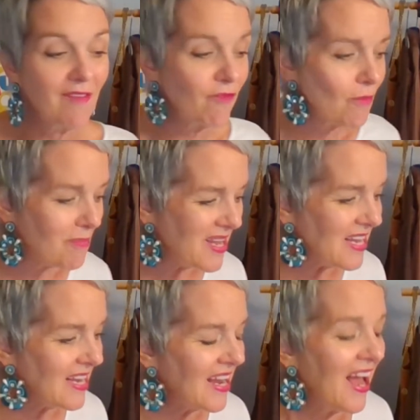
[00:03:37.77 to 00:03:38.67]
And for
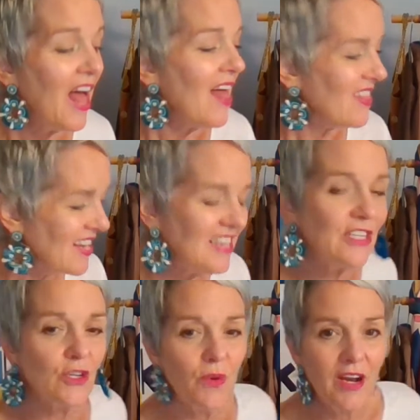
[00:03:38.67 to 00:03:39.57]
me, the
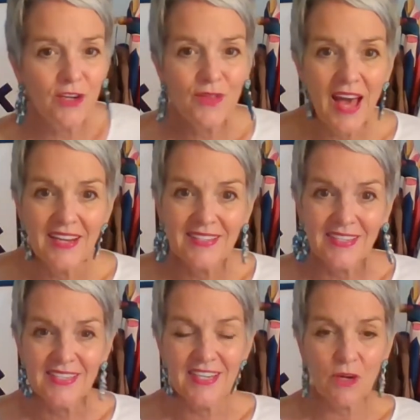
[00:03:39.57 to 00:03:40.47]
easiest way to do that is
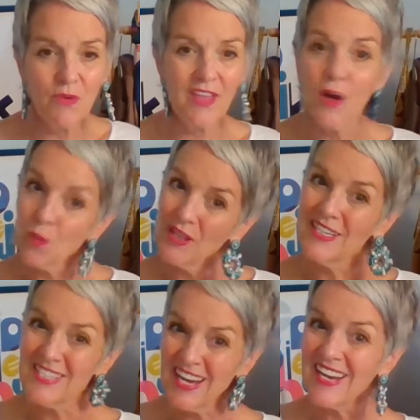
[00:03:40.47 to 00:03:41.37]
to stick within a
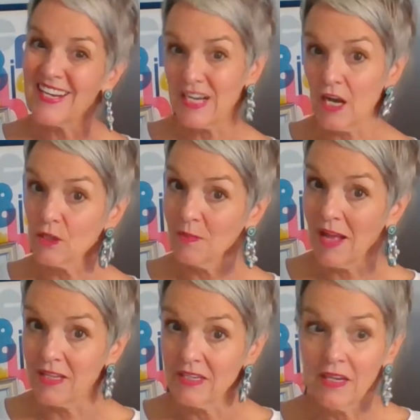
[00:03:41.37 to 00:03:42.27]
really tight color
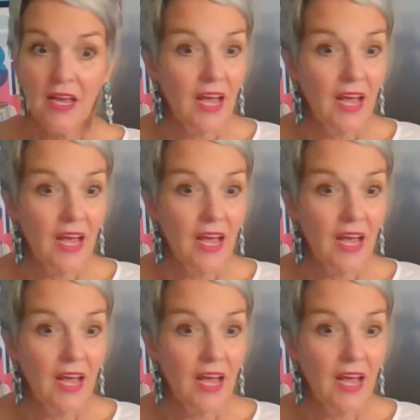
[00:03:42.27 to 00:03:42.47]
palette.